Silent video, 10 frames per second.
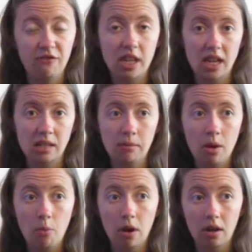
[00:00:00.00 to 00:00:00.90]
text me
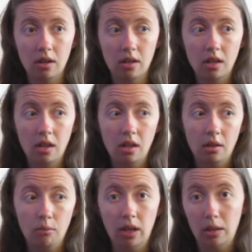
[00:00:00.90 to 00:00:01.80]
at work
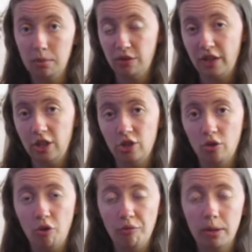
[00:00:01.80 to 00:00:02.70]
while I was finishing
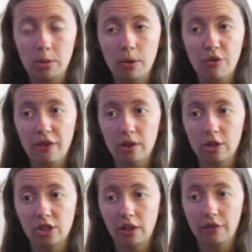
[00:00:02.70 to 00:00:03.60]
off my 12-hour
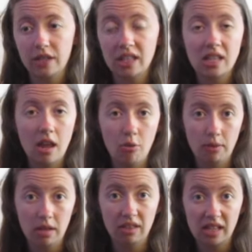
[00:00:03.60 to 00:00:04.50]
shift and tell
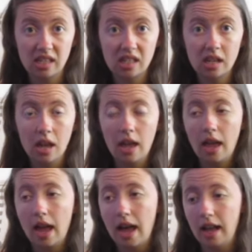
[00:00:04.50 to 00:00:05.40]
me this,
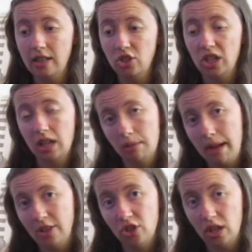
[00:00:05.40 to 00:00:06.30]
and you can
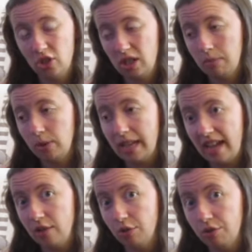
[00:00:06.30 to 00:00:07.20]
imagine I just about
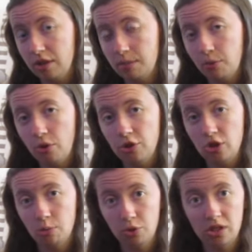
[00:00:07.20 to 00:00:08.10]
died on the spot and
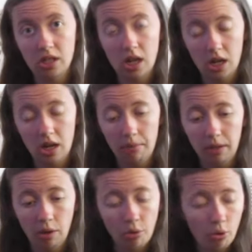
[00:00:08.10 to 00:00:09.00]
just wanted to hurry up and
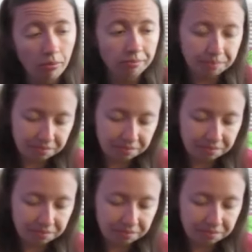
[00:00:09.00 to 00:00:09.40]
get home.